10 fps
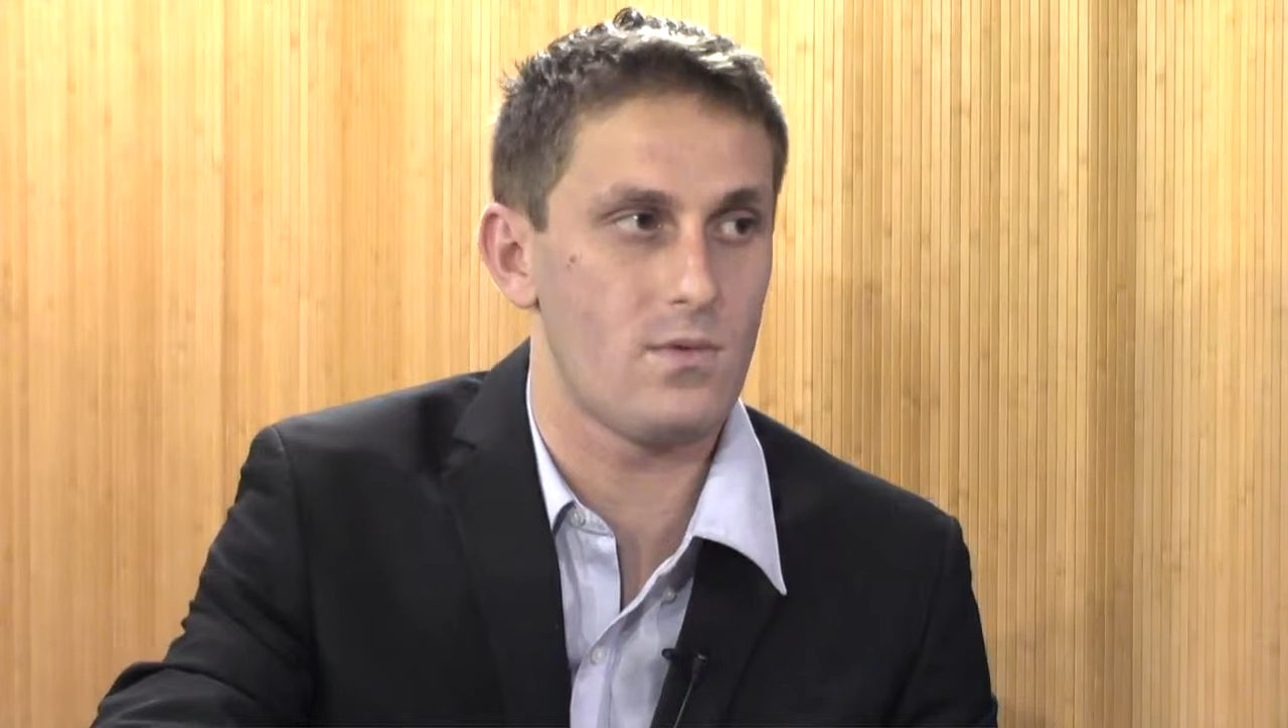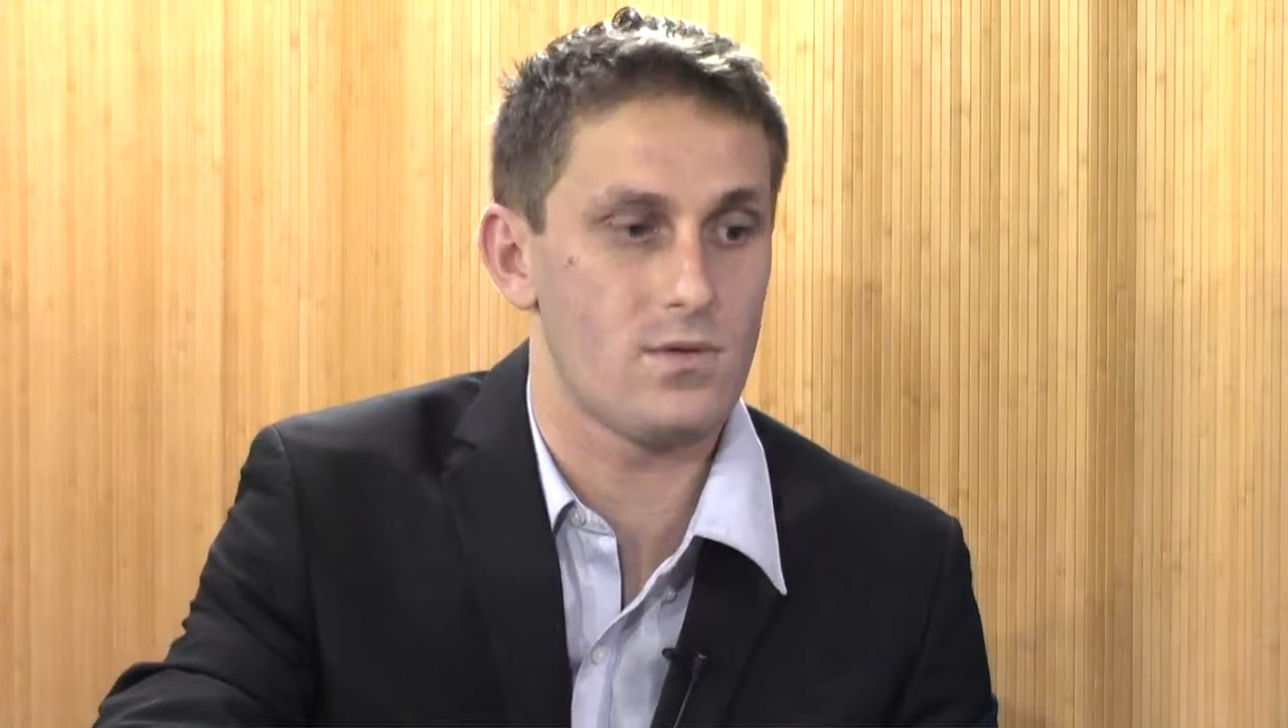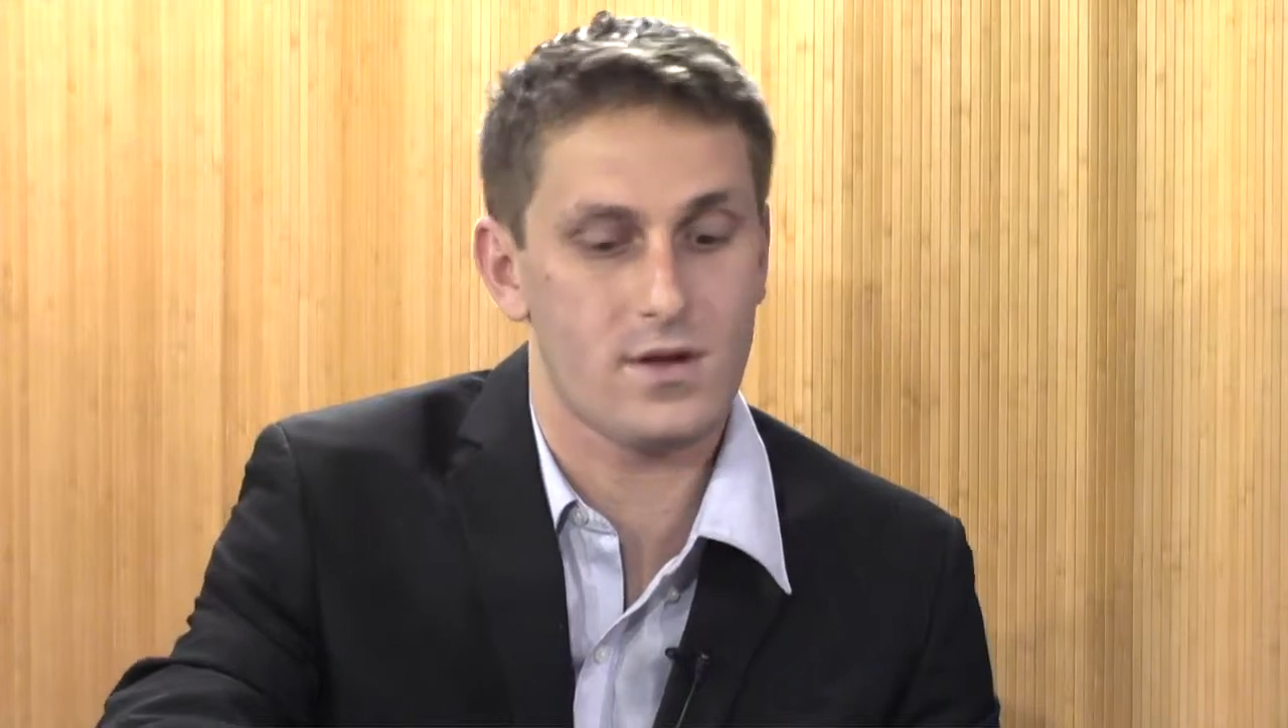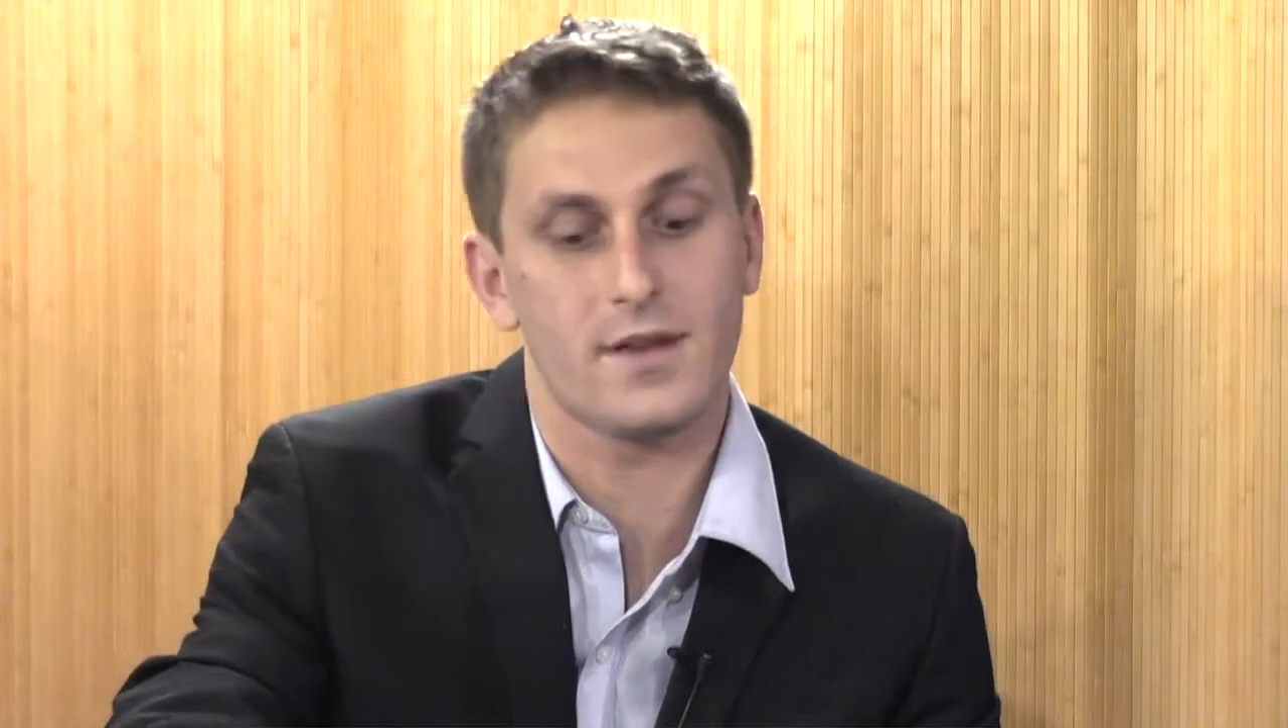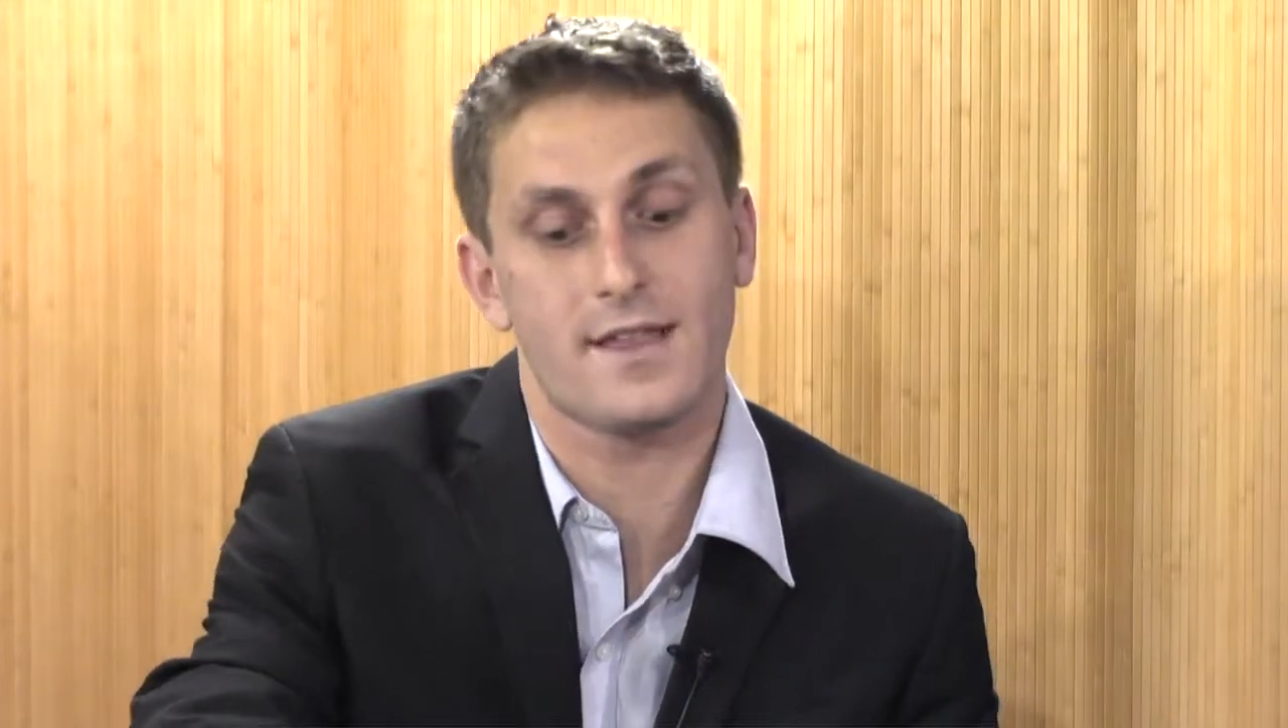
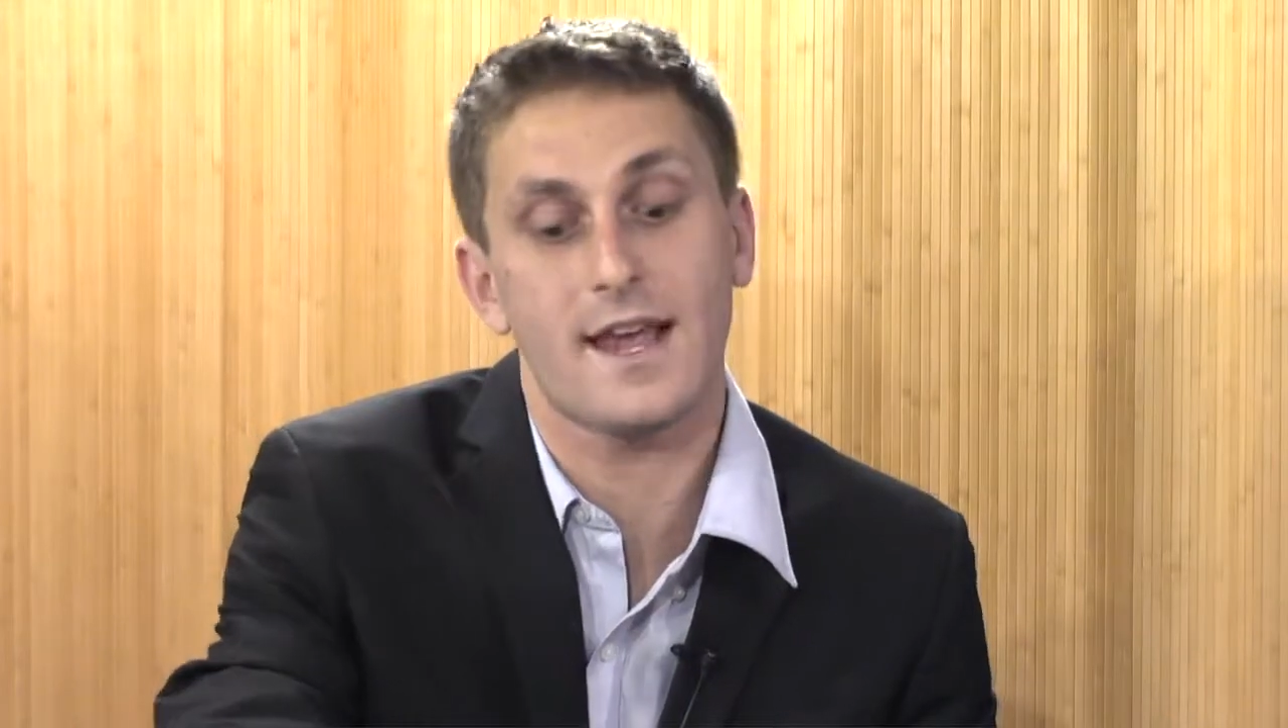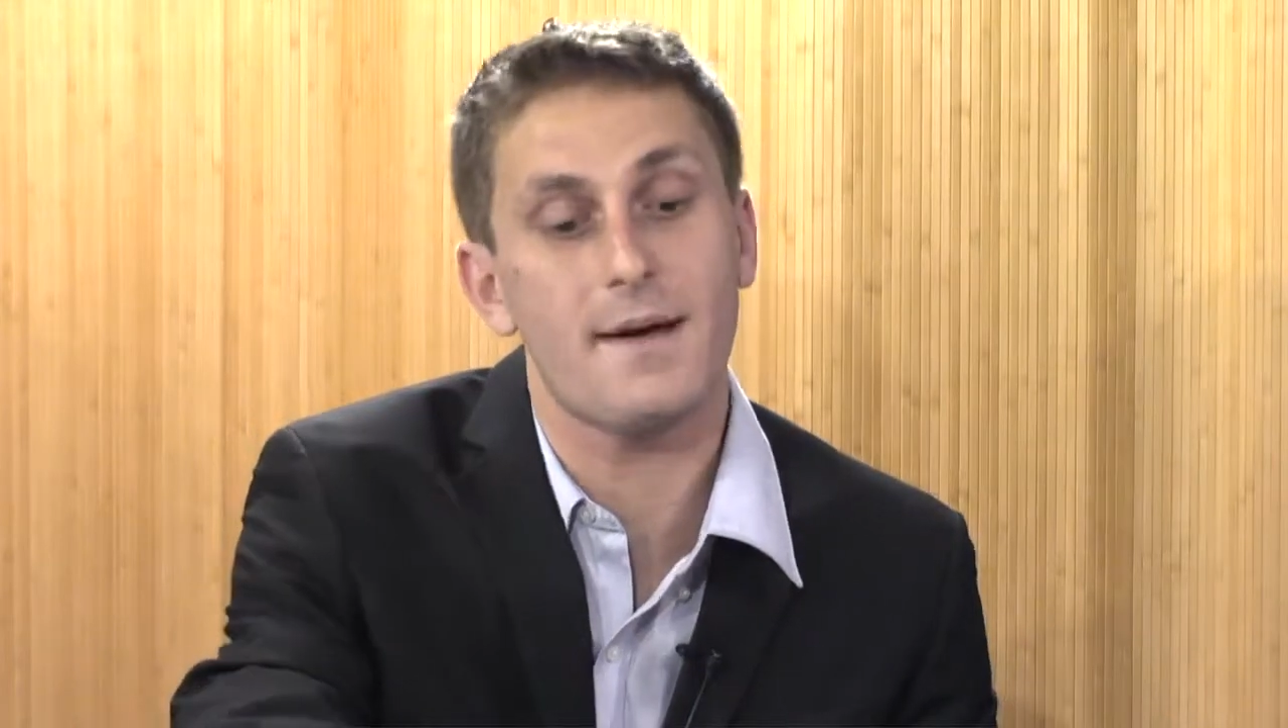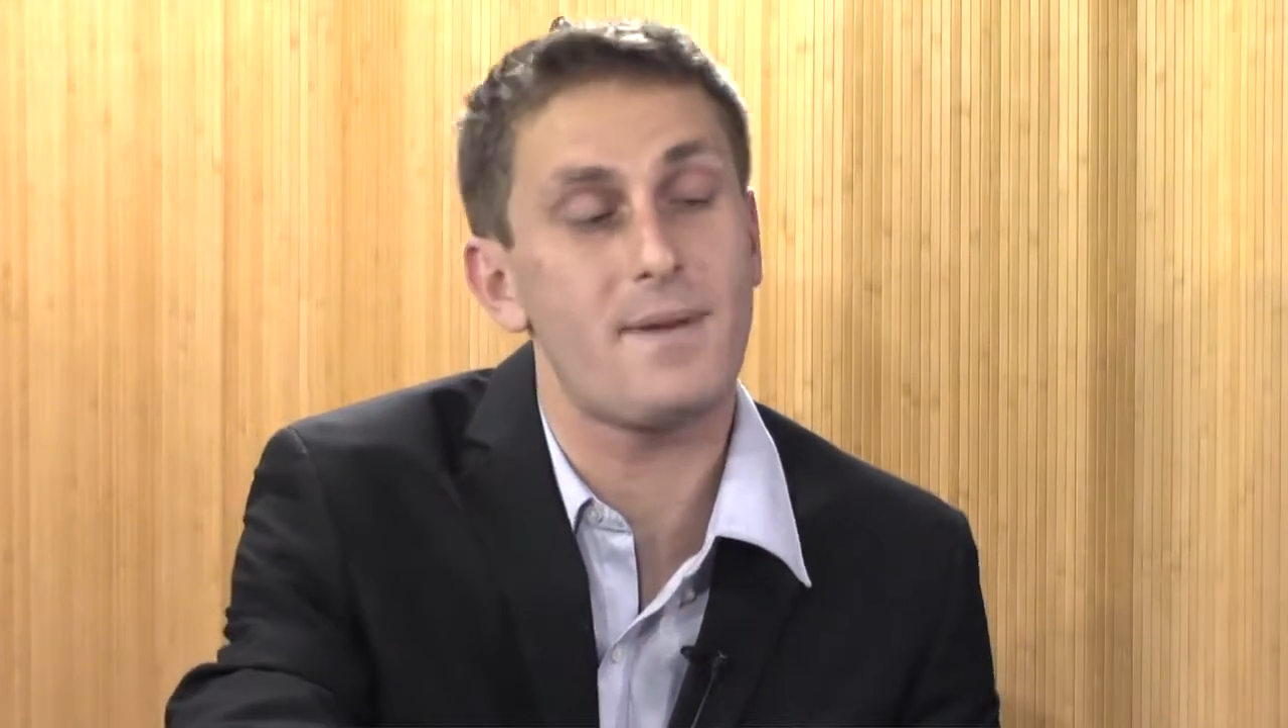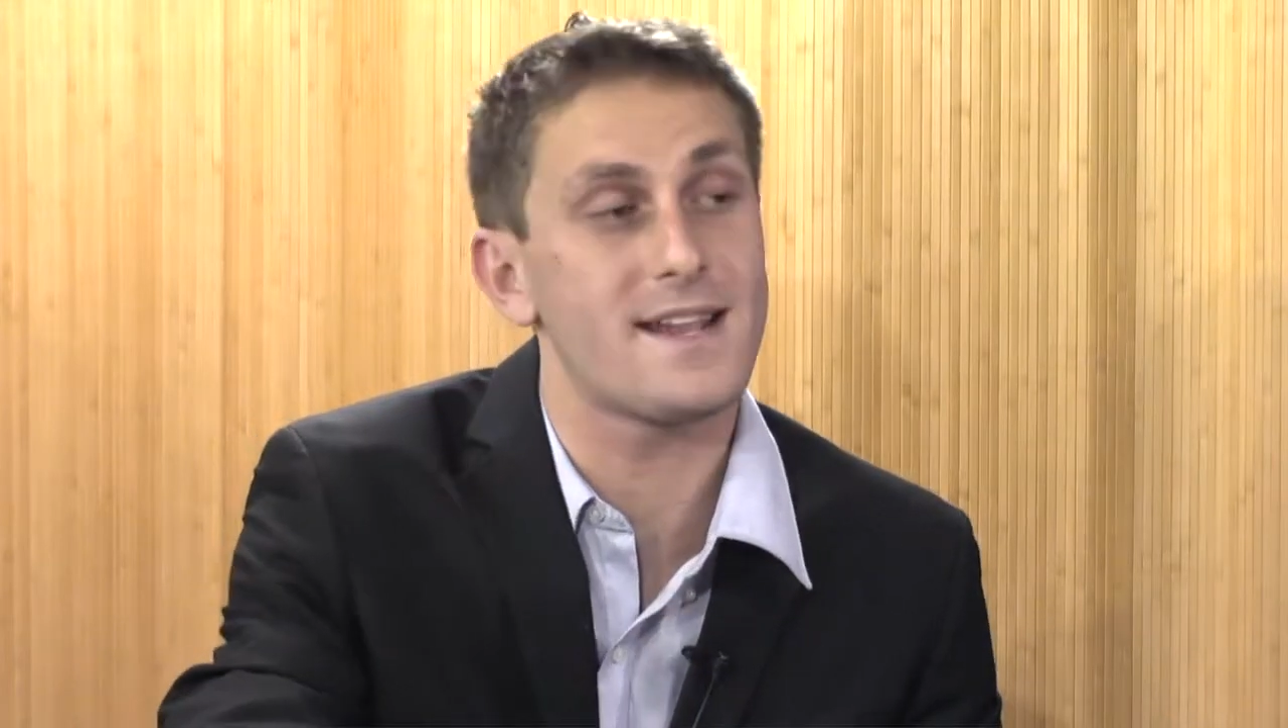because they got